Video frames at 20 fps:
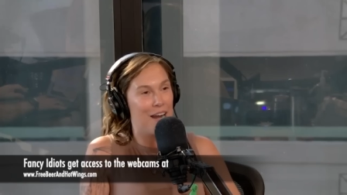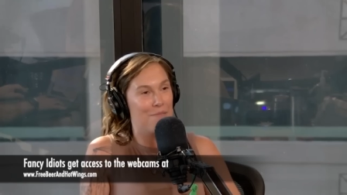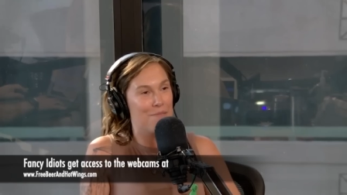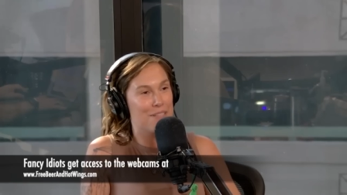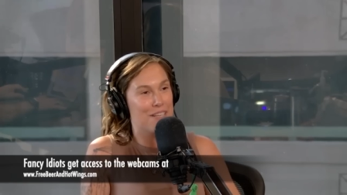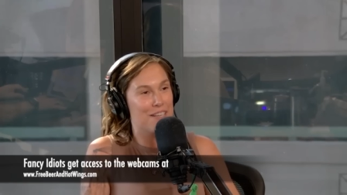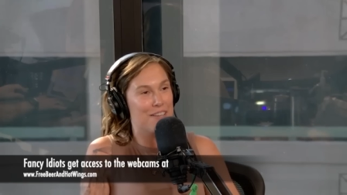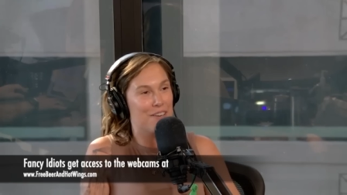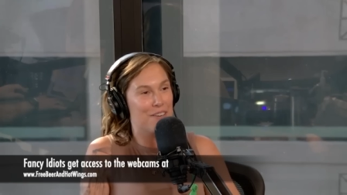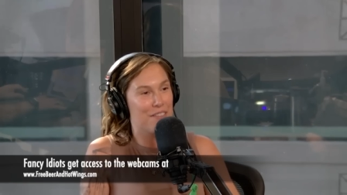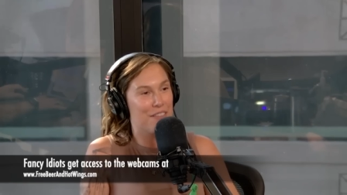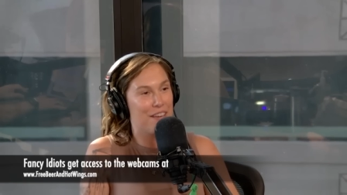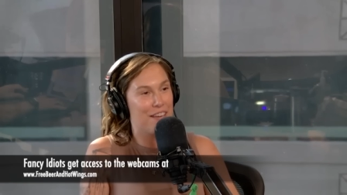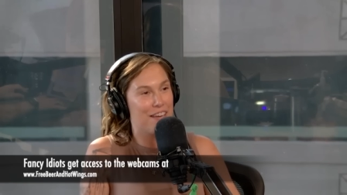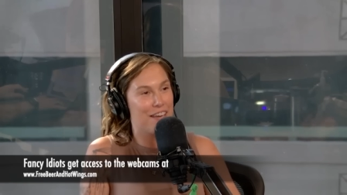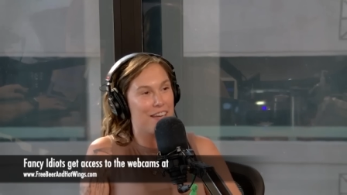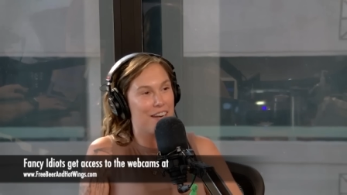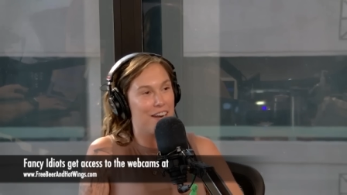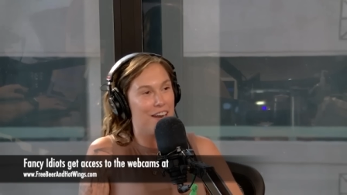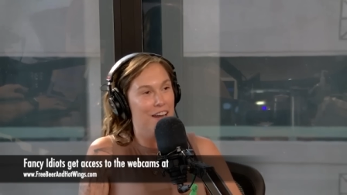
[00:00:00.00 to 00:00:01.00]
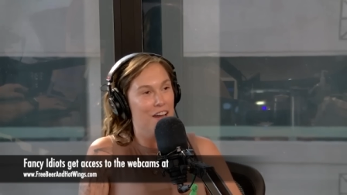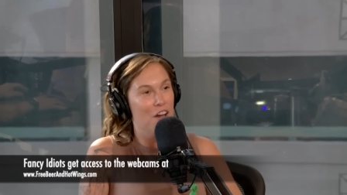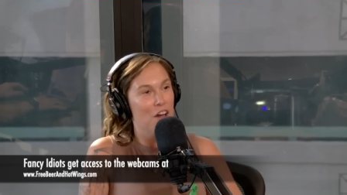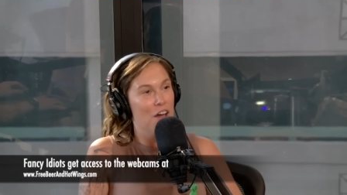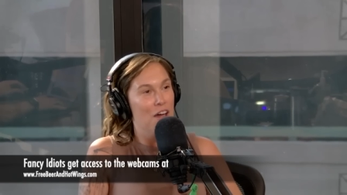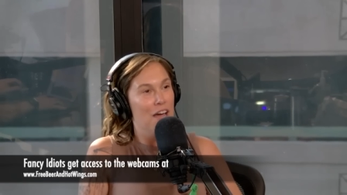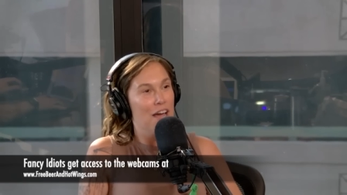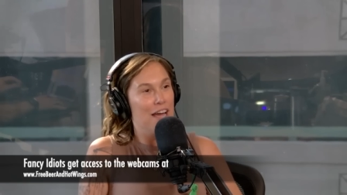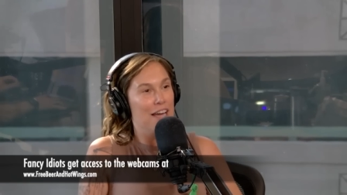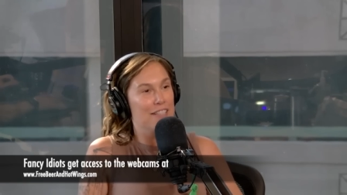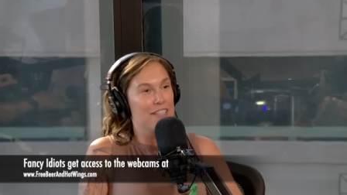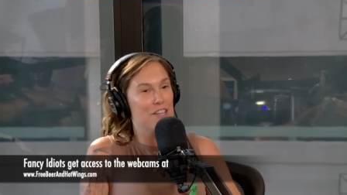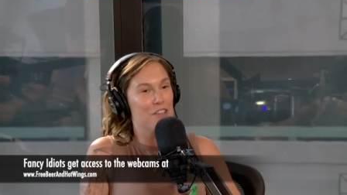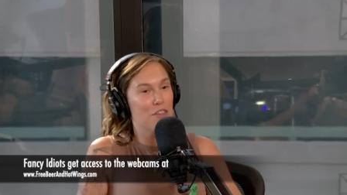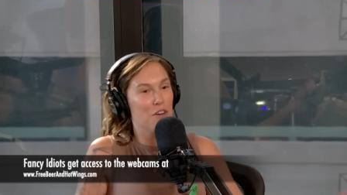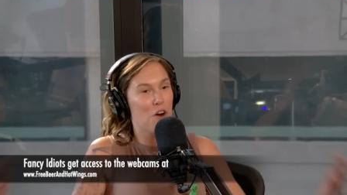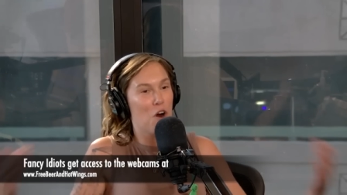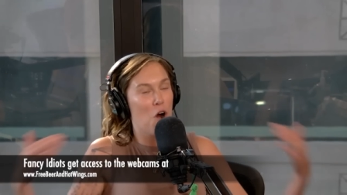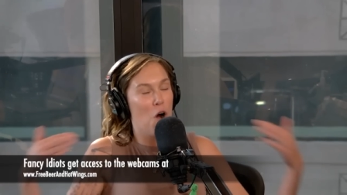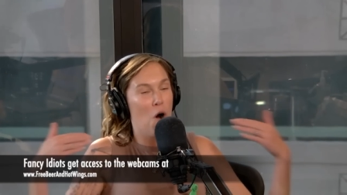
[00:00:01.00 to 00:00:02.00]
sitting there thinking, isn't
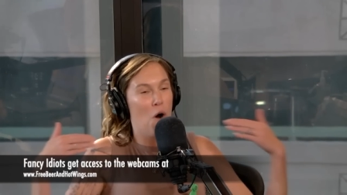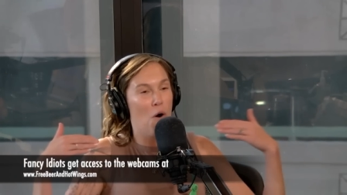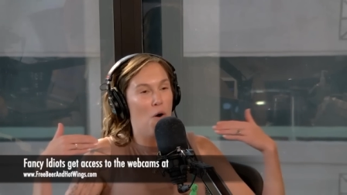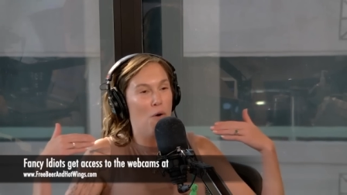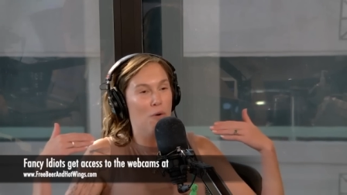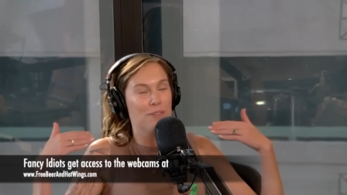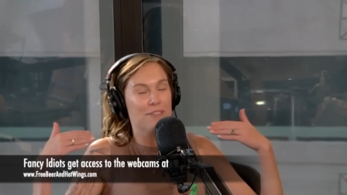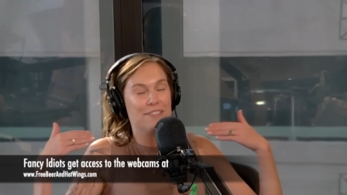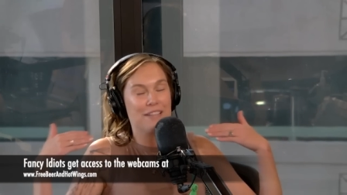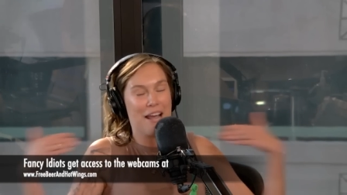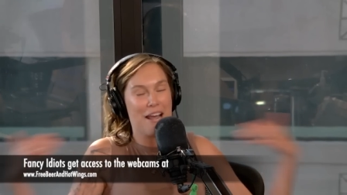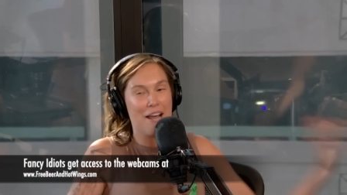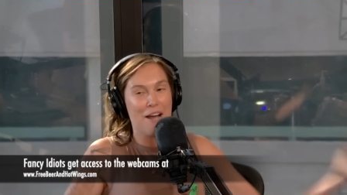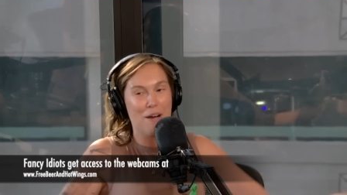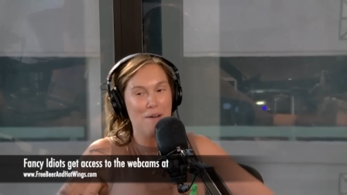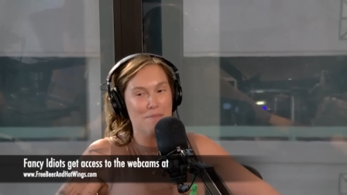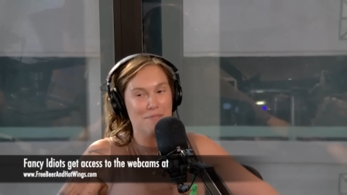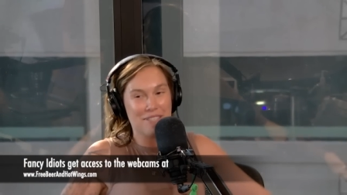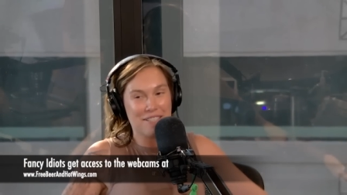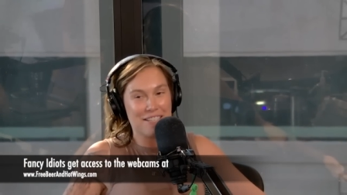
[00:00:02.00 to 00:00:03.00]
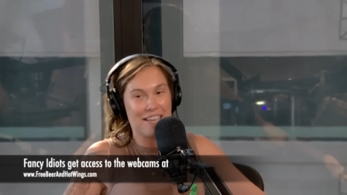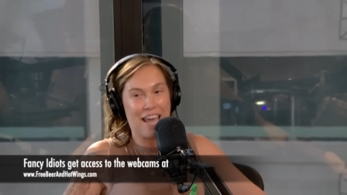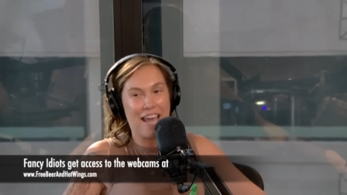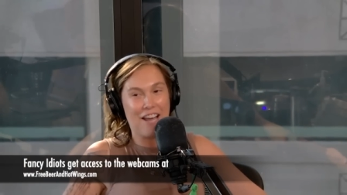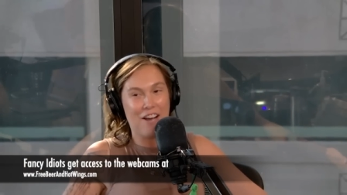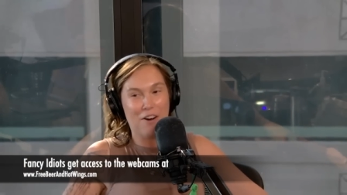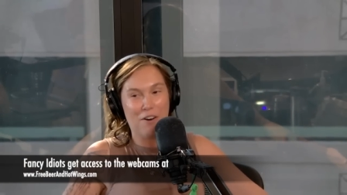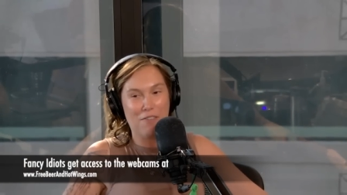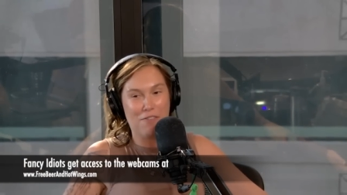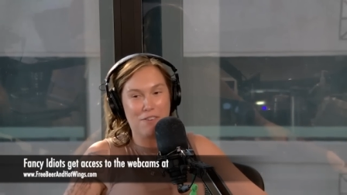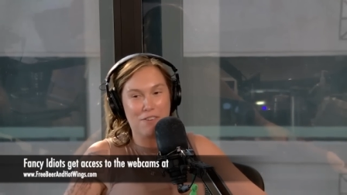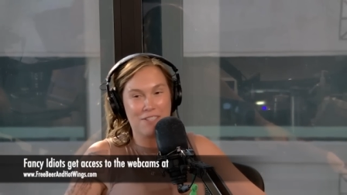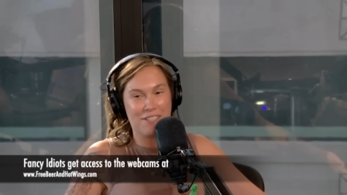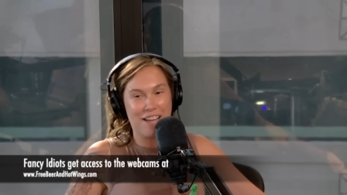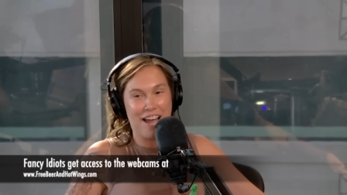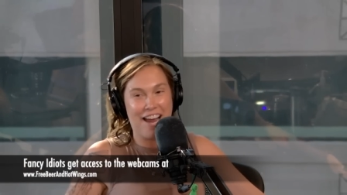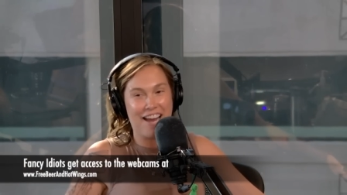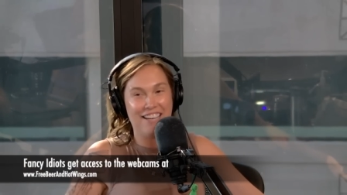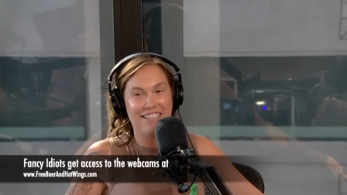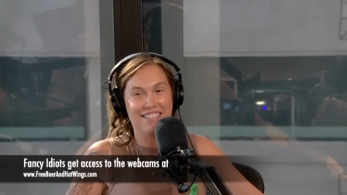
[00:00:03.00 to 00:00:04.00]
there a whole damn scale for
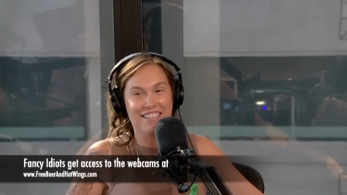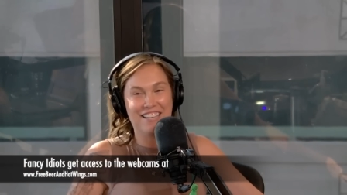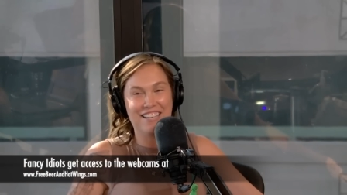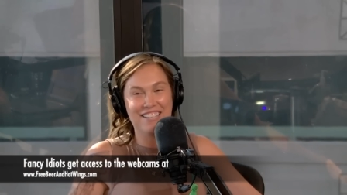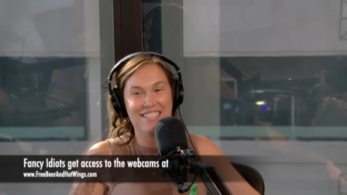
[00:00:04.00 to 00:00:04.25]
scientists